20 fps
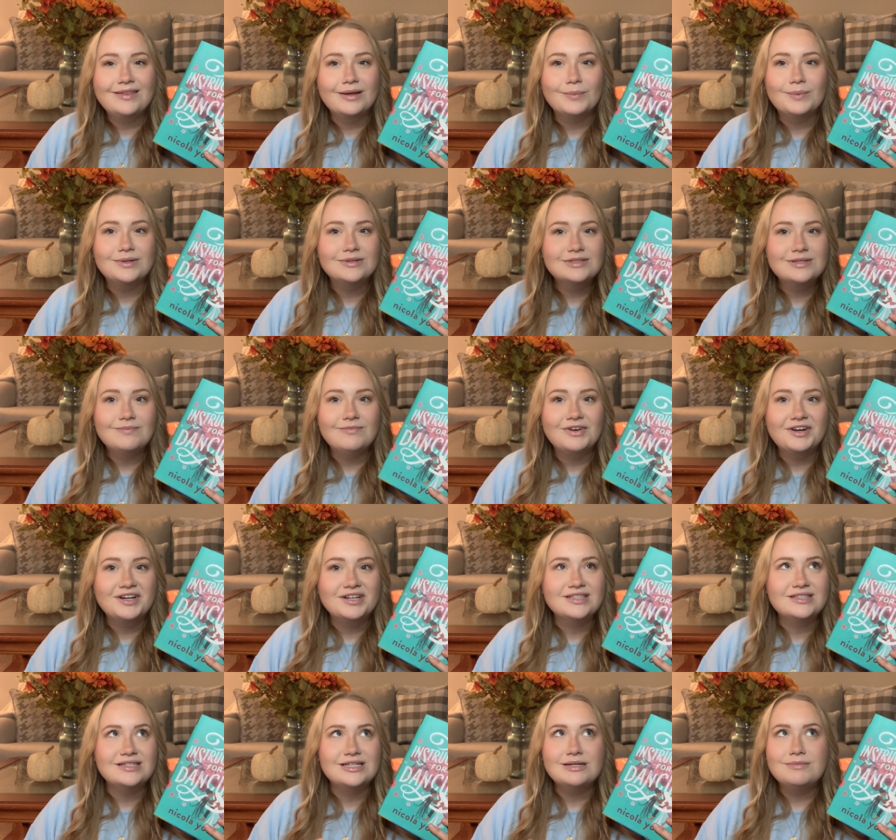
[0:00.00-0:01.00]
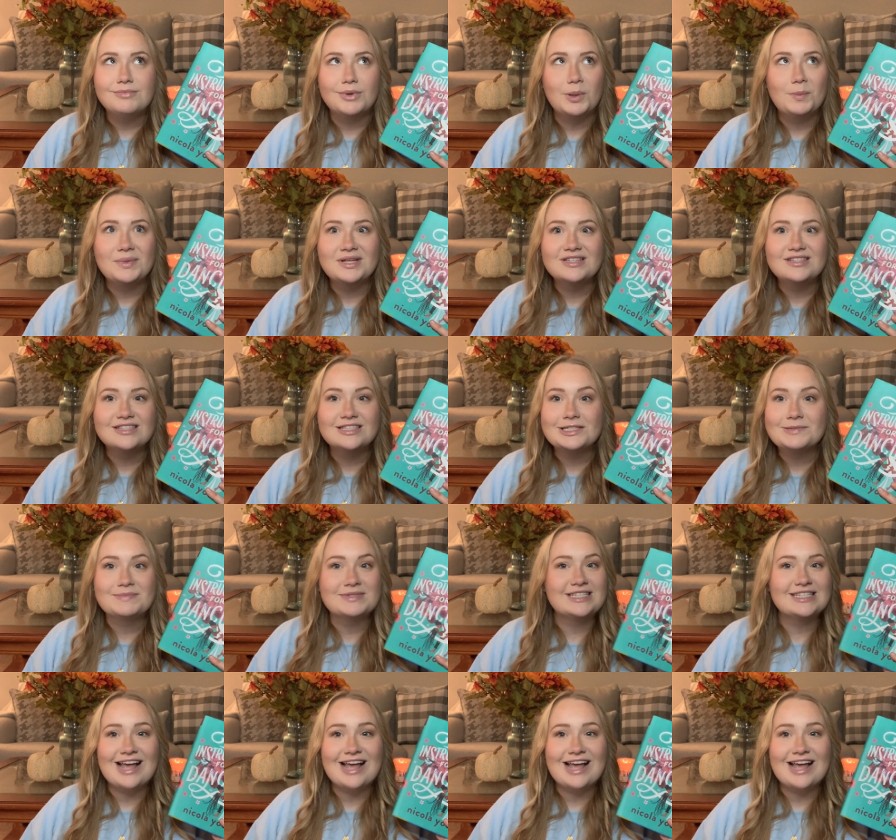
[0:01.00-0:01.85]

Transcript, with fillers: There were some very deep moments and some